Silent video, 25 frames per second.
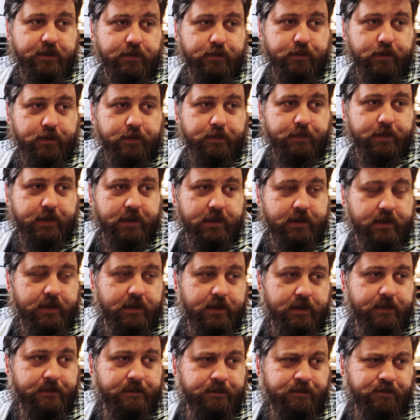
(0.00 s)
doing, but
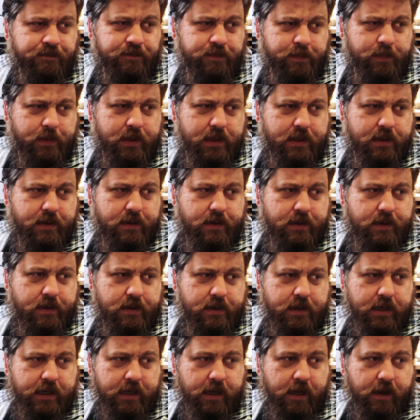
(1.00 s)

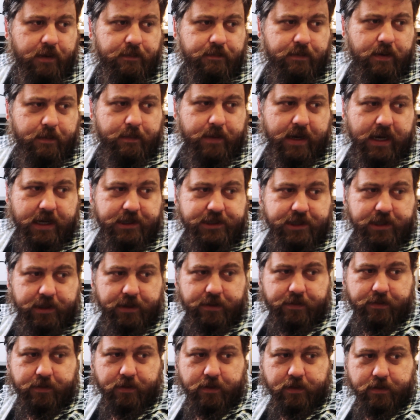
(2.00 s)
I don't know. We're
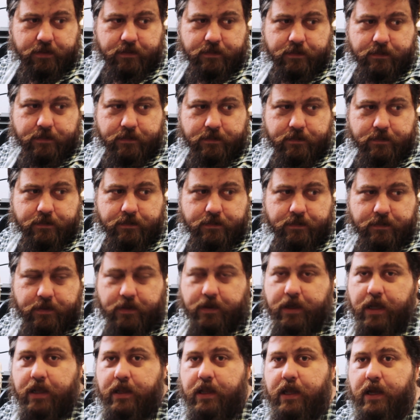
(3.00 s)
marching through it.
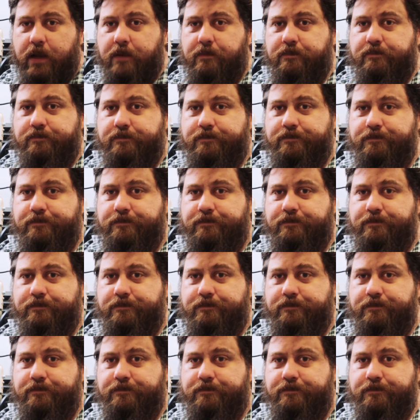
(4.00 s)
We'll get there.